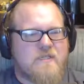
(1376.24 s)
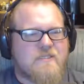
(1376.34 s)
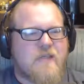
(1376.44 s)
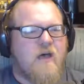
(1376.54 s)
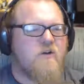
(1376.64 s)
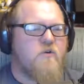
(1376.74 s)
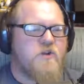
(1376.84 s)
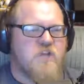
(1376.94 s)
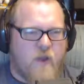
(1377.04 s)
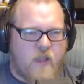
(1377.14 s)
a skunk,
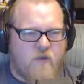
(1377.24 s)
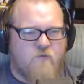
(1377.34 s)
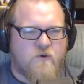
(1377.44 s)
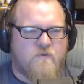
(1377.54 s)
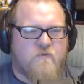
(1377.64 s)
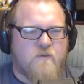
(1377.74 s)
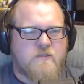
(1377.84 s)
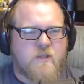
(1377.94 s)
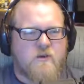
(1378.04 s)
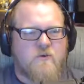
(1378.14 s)
which I ran over.
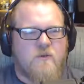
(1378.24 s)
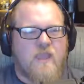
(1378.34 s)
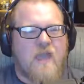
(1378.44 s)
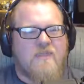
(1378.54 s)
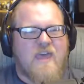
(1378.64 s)
So yeah,